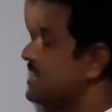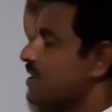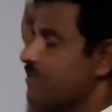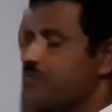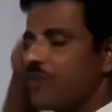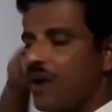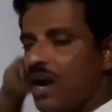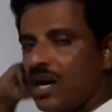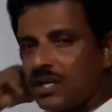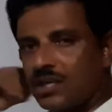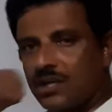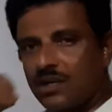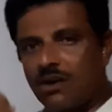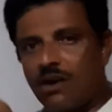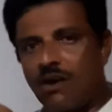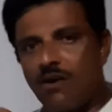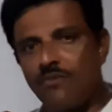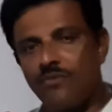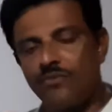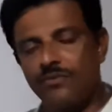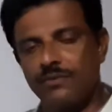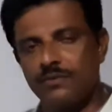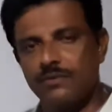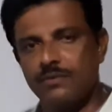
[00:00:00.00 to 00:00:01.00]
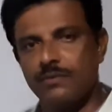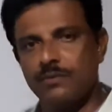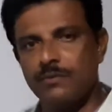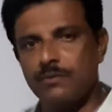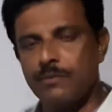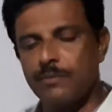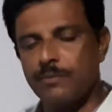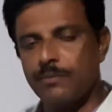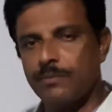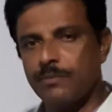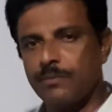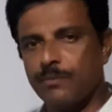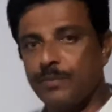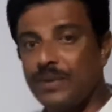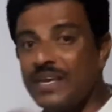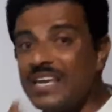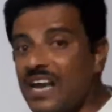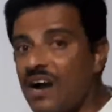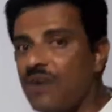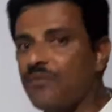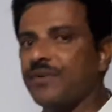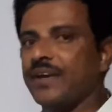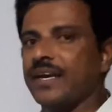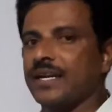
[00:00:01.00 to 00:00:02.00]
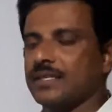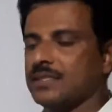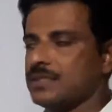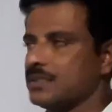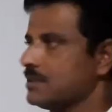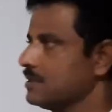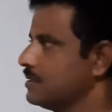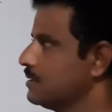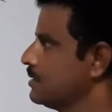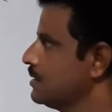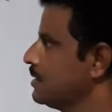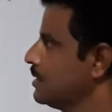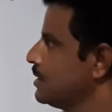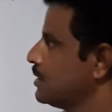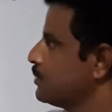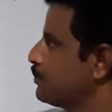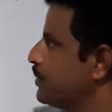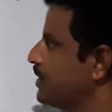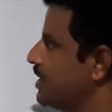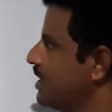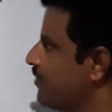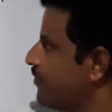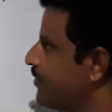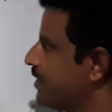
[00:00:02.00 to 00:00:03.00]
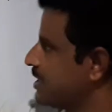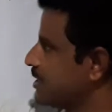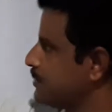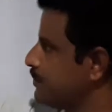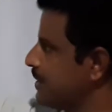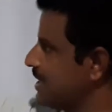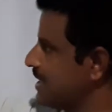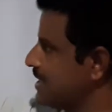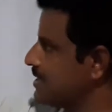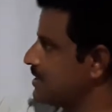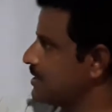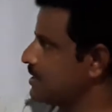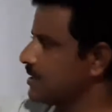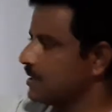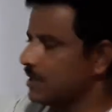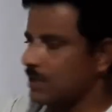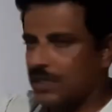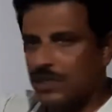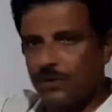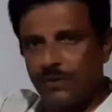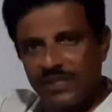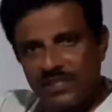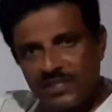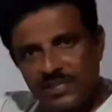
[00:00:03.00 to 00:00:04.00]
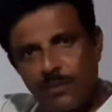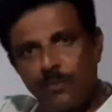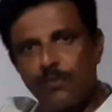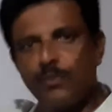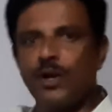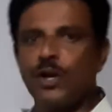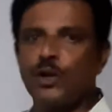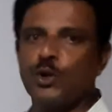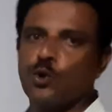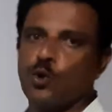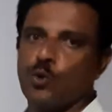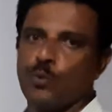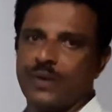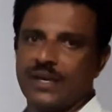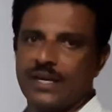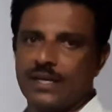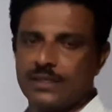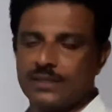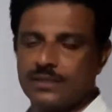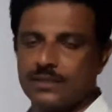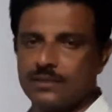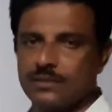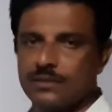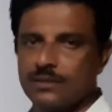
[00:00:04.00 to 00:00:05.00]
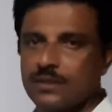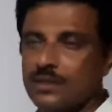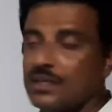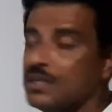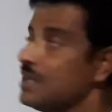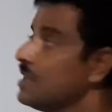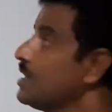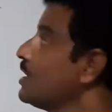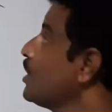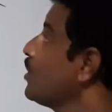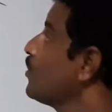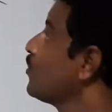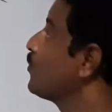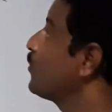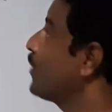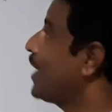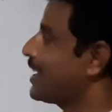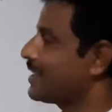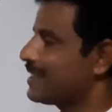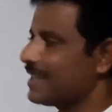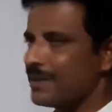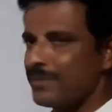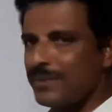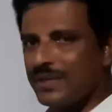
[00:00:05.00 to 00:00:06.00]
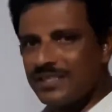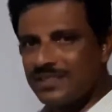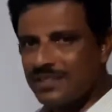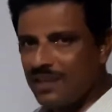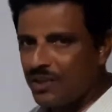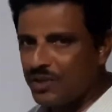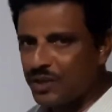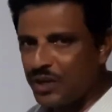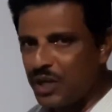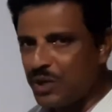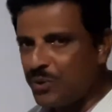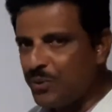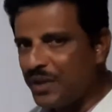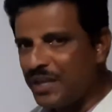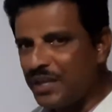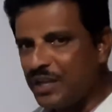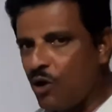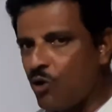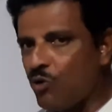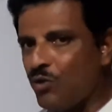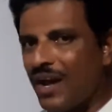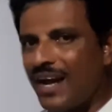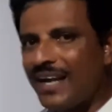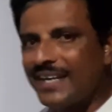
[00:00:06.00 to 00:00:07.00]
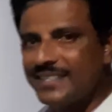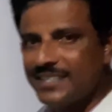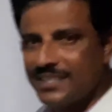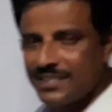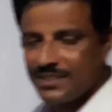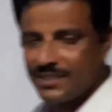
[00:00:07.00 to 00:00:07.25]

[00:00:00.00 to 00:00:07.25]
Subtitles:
a factor of p of x. P of x means given some polynomials. Factor means already we know that.